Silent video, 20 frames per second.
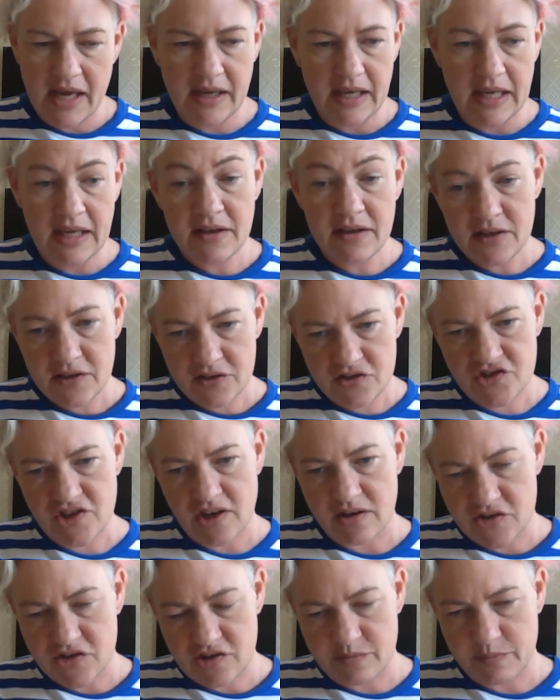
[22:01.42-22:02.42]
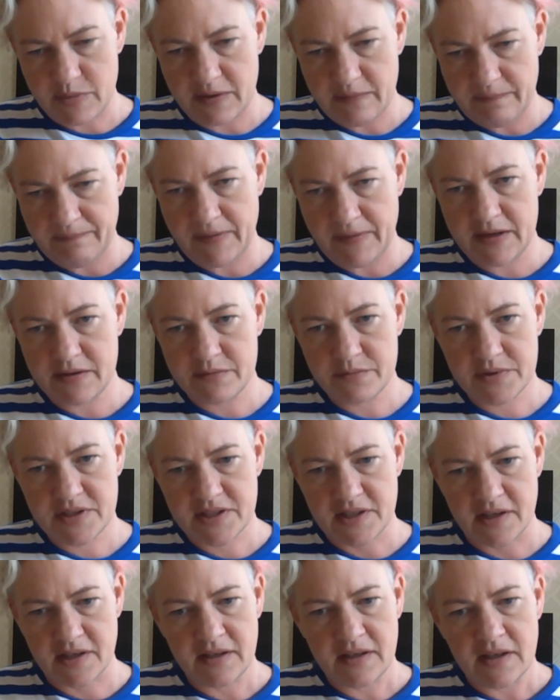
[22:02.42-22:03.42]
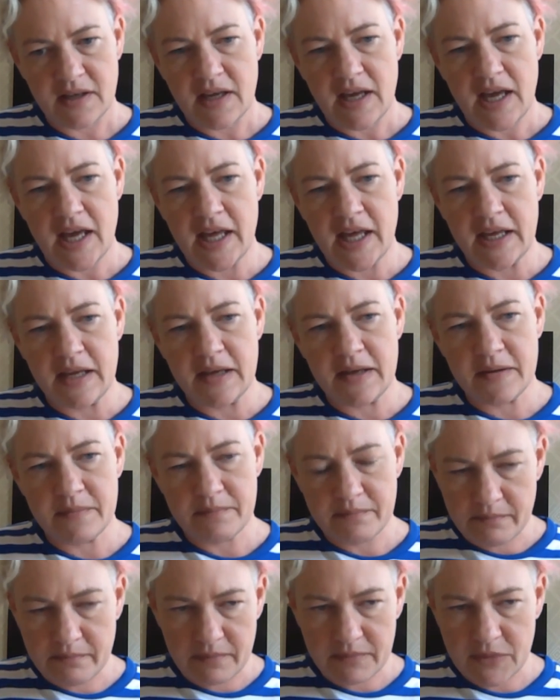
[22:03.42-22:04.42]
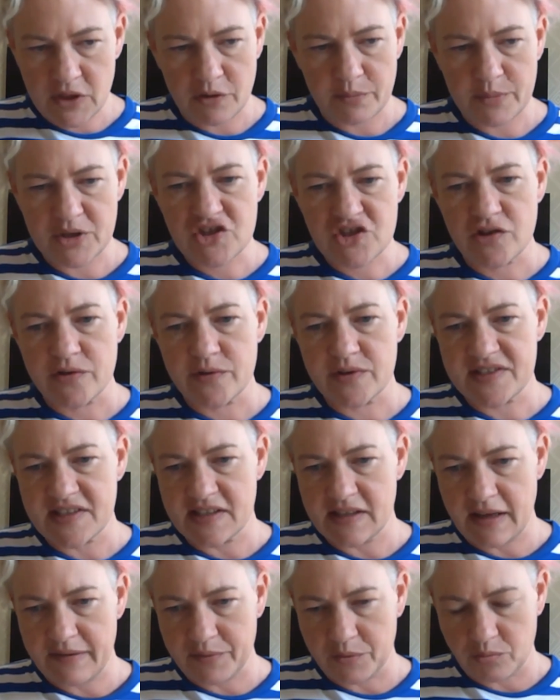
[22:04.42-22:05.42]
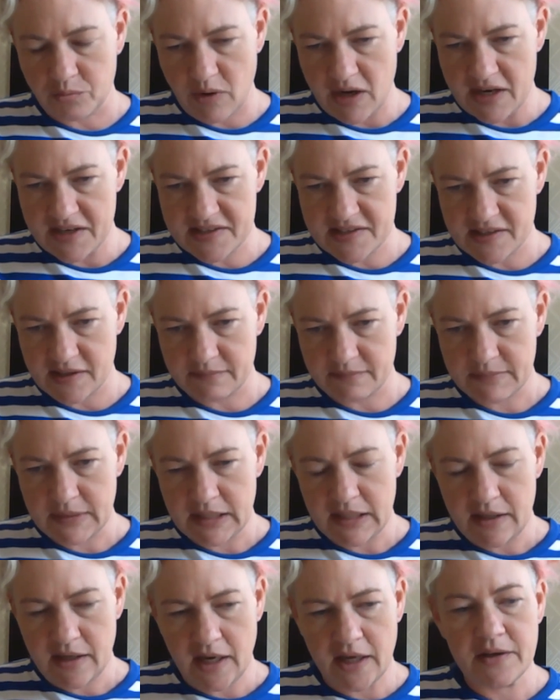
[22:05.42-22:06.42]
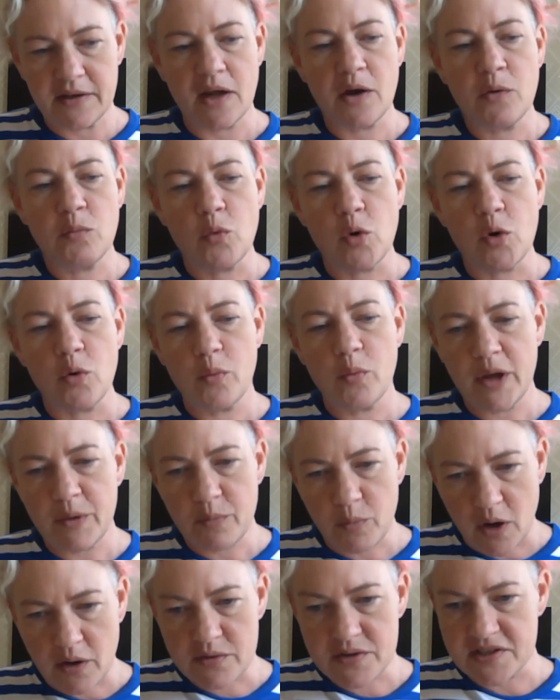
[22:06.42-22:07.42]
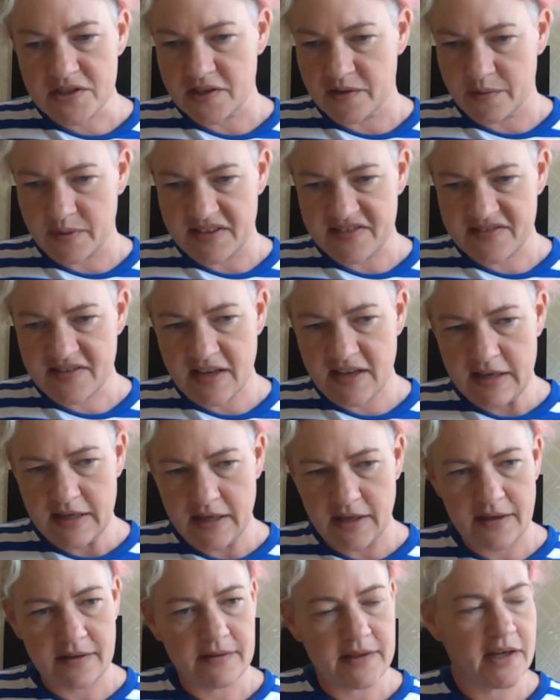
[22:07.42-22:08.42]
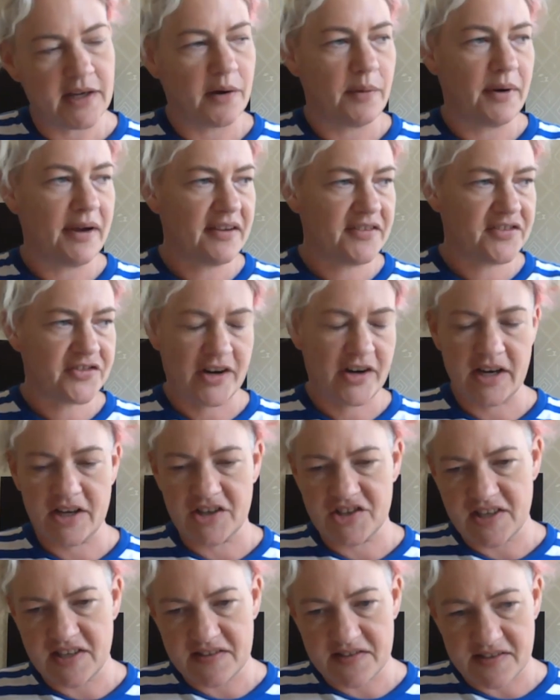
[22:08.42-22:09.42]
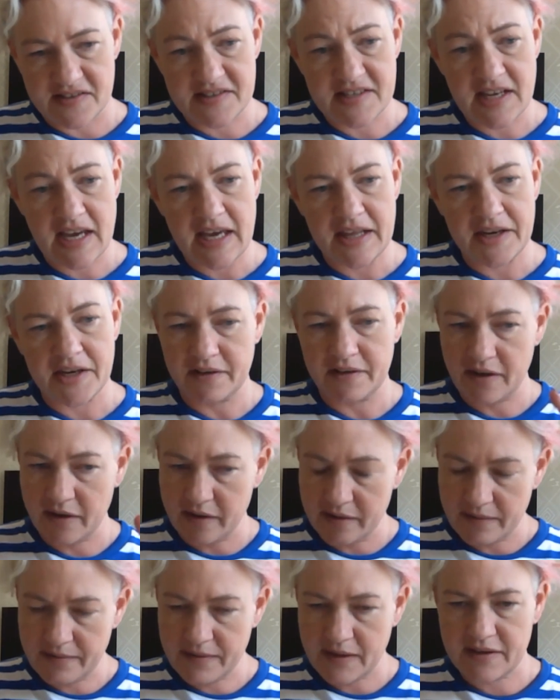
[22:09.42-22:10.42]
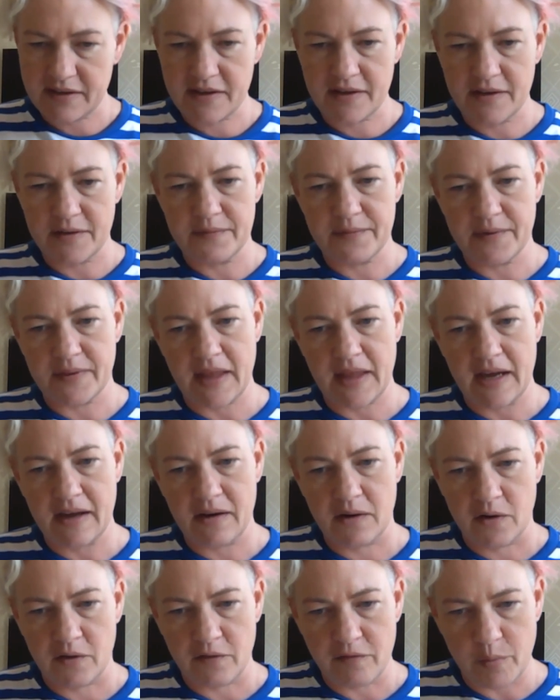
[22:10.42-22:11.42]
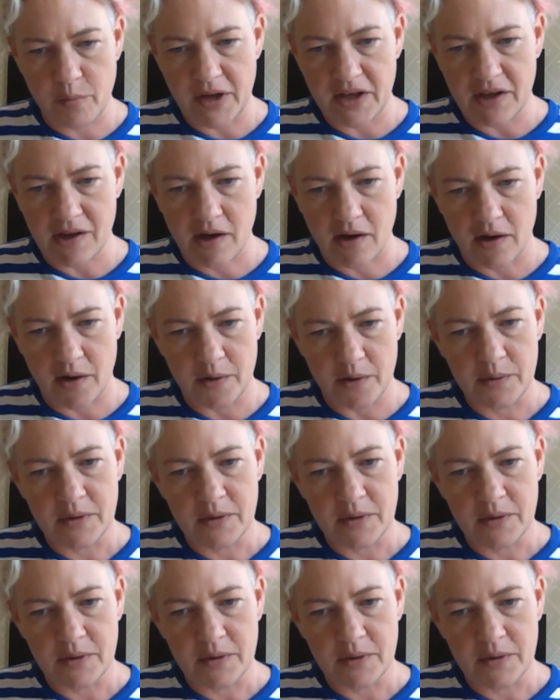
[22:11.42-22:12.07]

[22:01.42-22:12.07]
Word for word: in conjunction with a founder, a you know maturity level rating. And, and what we won't do is here, you know, our strategies are 10 and go, thank you for that, off we go.